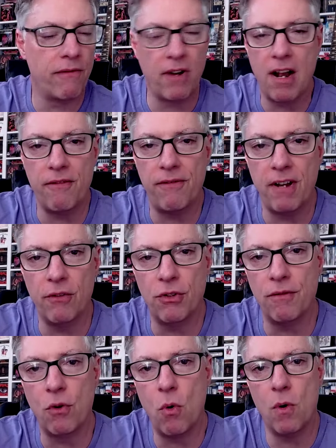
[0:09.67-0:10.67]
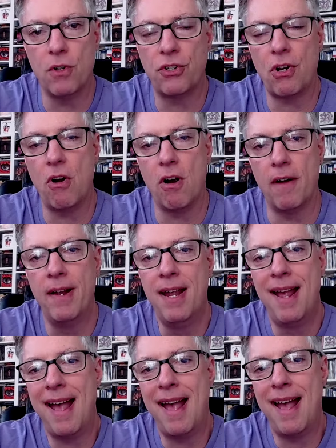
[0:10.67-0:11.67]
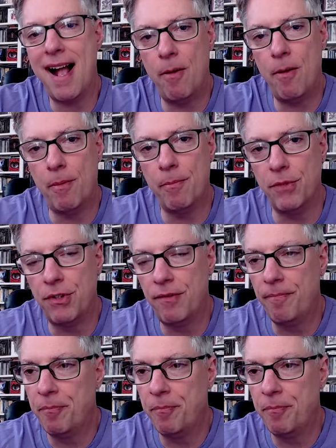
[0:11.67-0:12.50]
Forgotten Favorites, of course, are albums